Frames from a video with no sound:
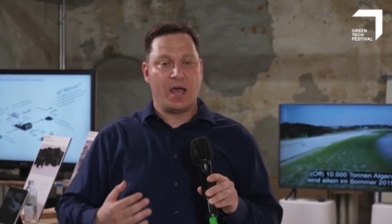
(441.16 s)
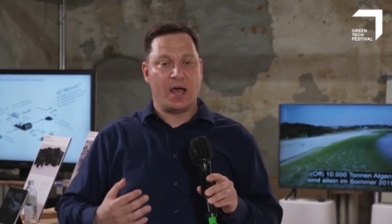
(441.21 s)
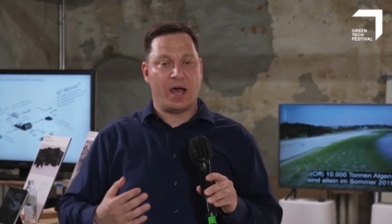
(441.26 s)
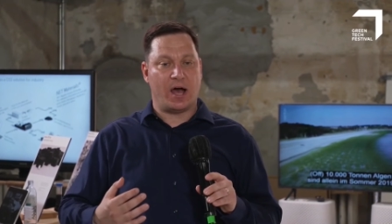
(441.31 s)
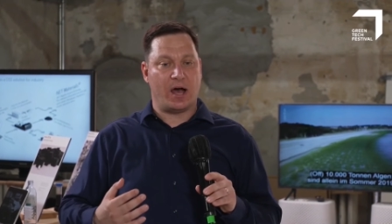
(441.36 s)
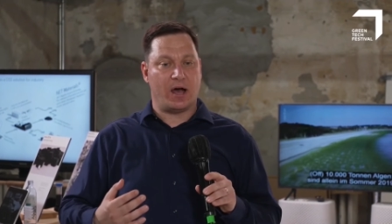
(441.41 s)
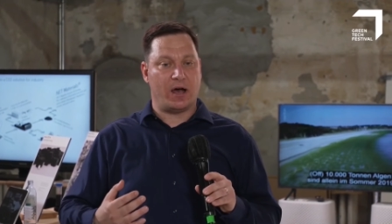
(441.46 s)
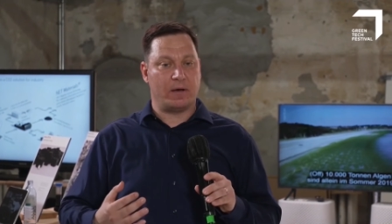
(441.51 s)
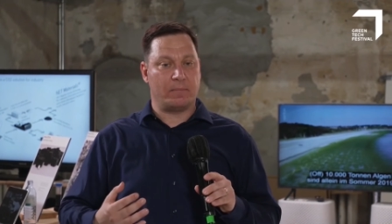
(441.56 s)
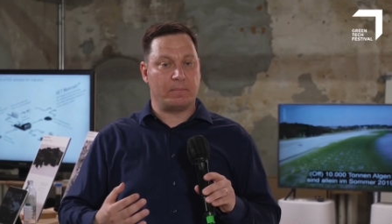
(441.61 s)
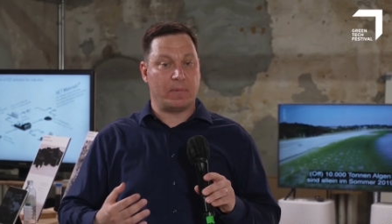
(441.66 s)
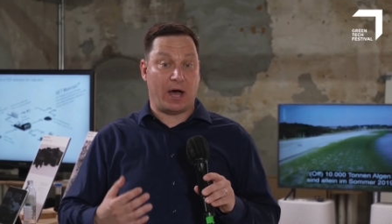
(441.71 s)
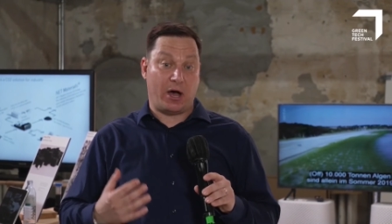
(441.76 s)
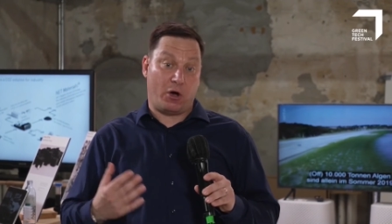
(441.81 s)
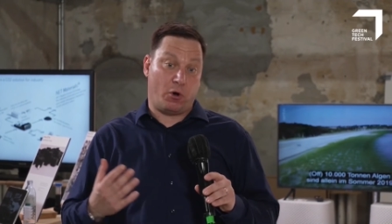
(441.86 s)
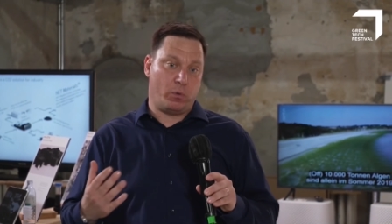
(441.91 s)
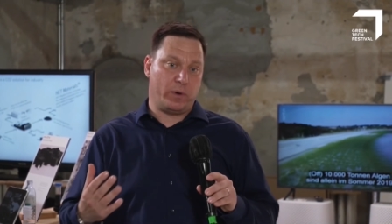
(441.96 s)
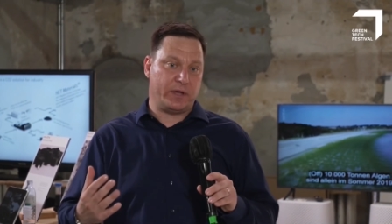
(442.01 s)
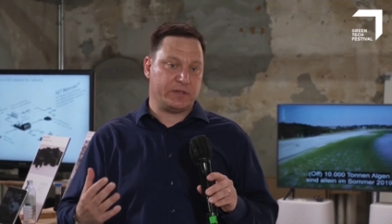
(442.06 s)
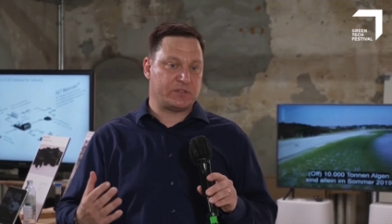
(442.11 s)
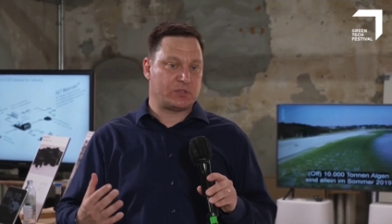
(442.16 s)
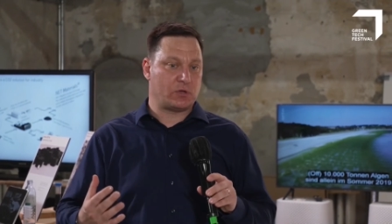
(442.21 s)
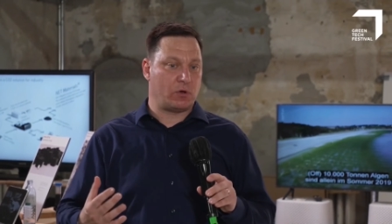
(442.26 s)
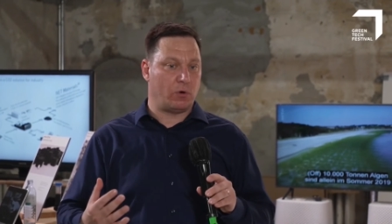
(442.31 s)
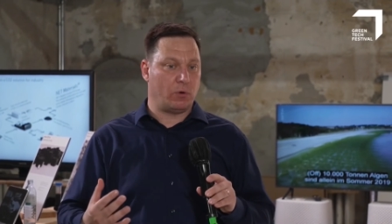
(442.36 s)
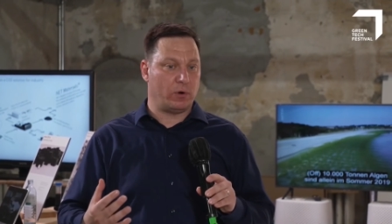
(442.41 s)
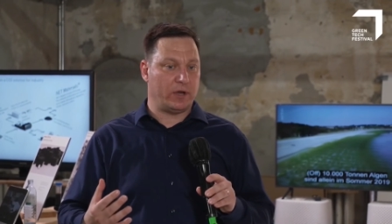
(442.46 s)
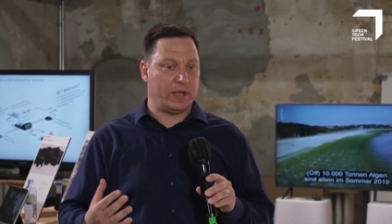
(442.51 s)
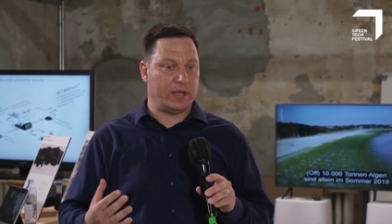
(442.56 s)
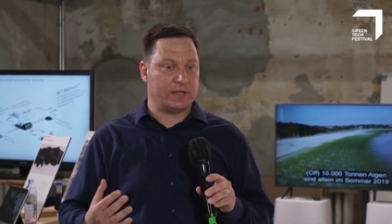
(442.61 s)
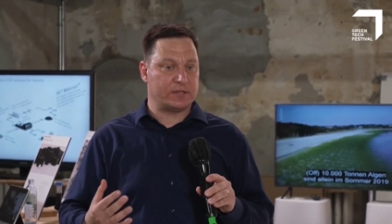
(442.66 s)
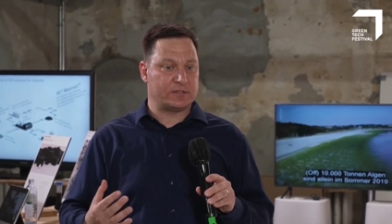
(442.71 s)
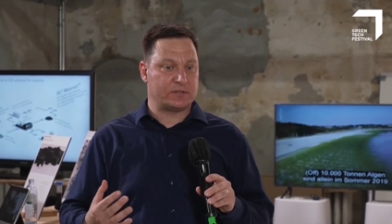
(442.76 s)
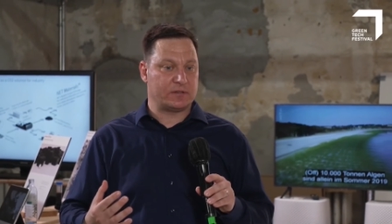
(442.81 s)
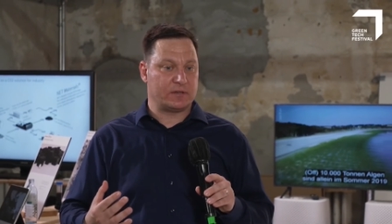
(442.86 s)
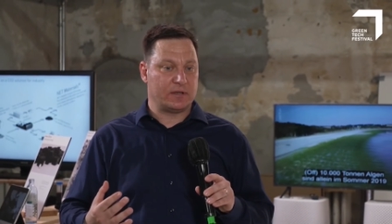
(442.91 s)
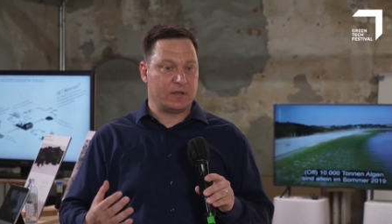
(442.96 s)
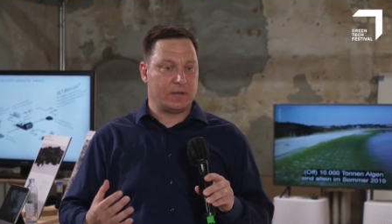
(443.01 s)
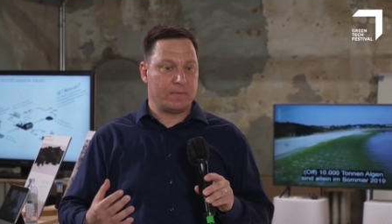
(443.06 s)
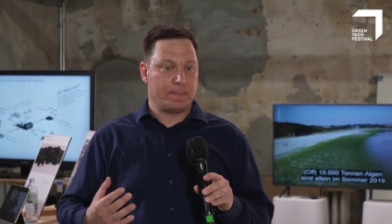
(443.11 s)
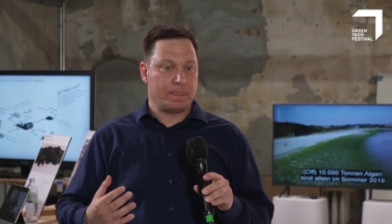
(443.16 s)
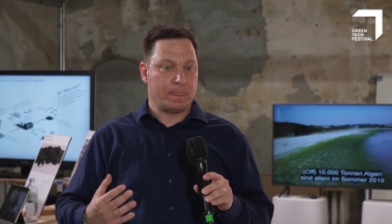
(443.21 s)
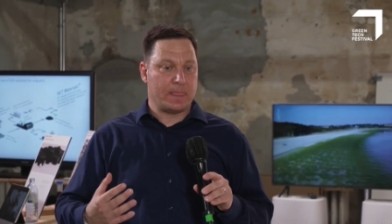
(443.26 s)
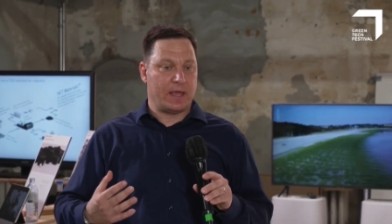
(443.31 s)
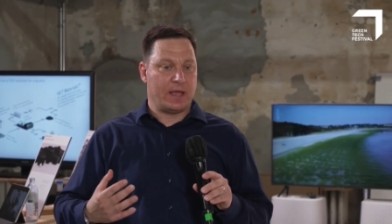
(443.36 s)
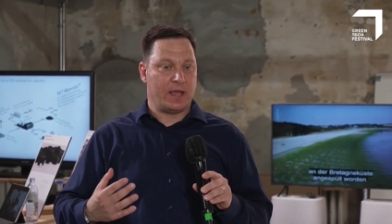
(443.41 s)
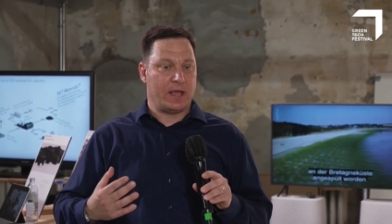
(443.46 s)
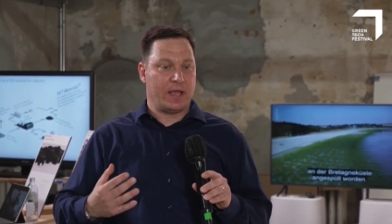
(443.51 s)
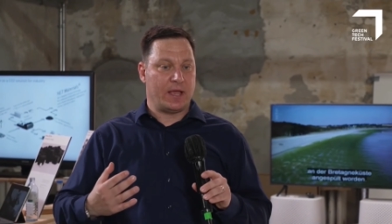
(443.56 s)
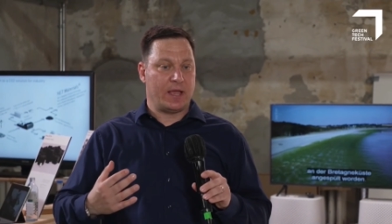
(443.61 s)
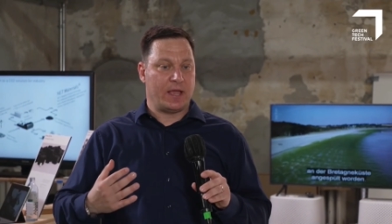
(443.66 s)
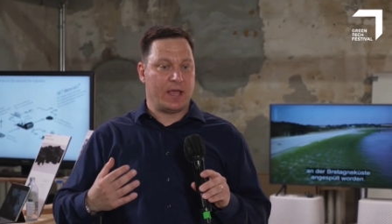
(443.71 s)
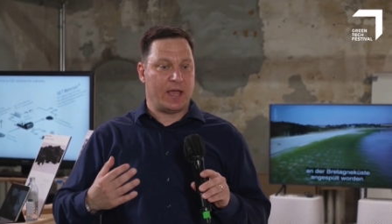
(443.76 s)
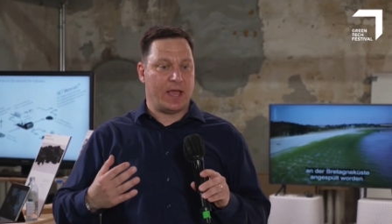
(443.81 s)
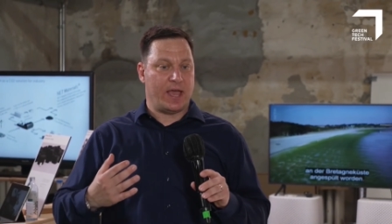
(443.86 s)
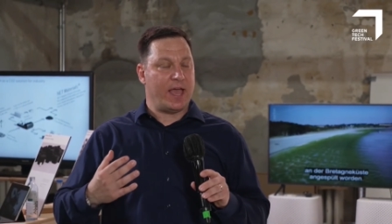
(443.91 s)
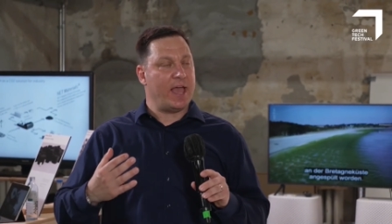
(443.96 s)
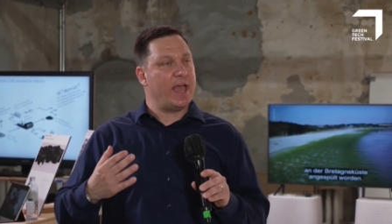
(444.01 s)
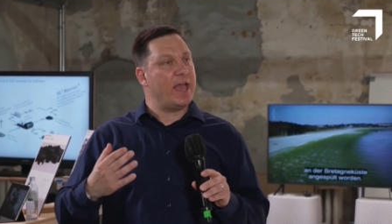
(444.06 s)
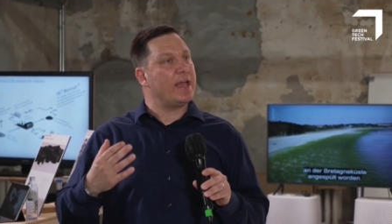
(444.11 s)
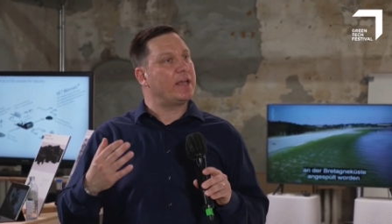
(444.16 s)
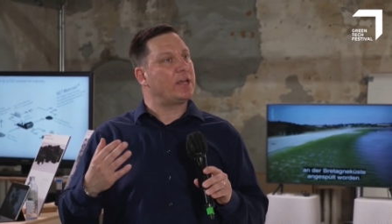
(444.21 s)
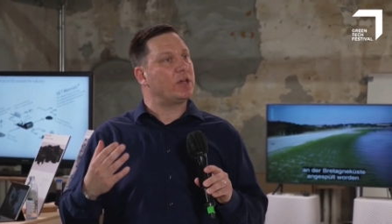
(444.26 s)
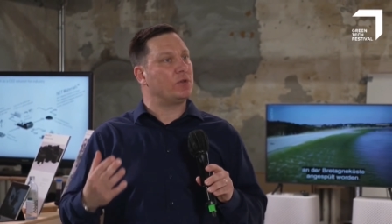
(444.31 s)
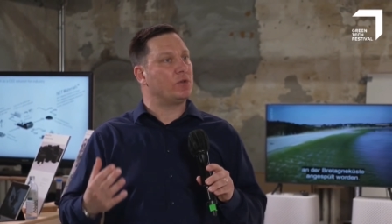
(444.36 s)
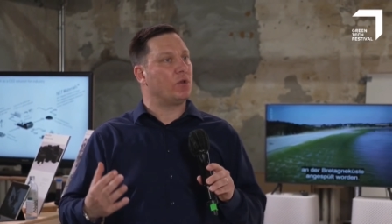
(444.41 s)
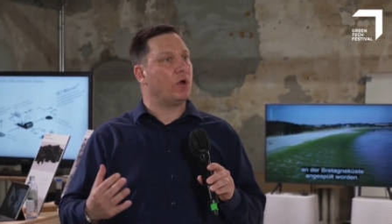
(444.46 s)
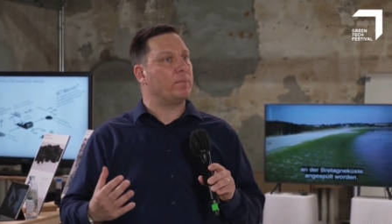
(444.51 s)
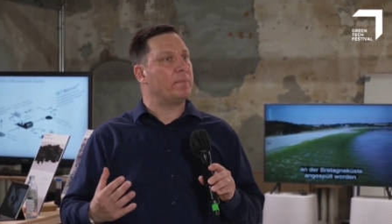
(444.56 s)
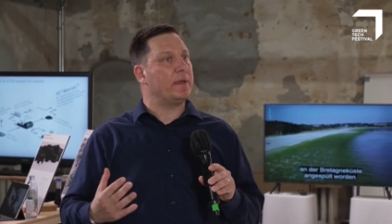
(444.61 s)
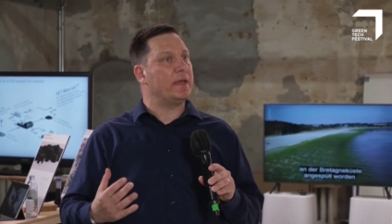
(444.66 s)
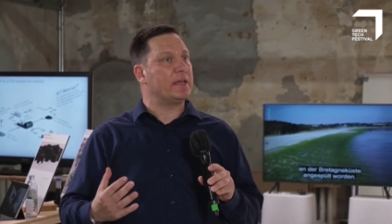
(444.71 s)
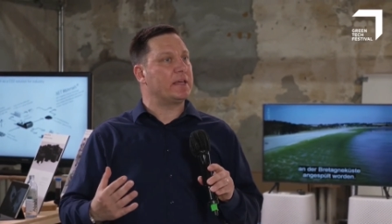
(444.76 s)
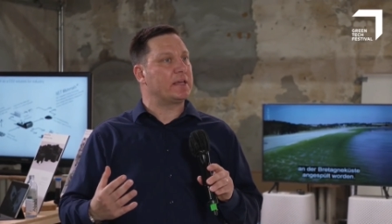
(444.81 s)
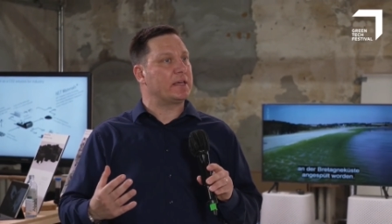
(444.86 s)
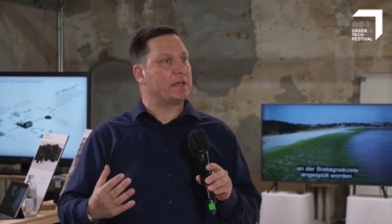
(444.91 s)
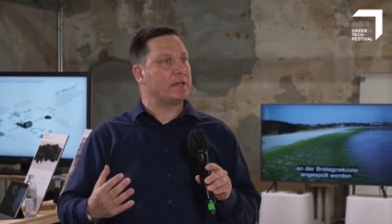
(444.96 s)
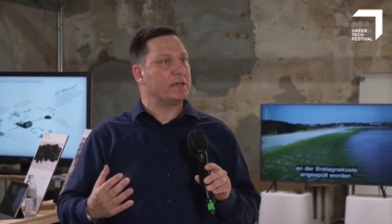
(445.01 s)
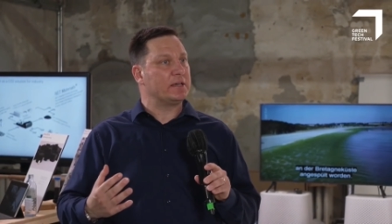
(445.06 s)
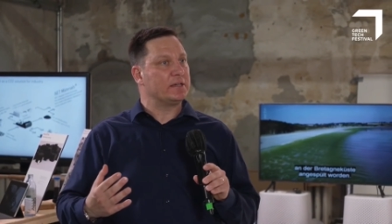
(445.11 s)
I always call it economic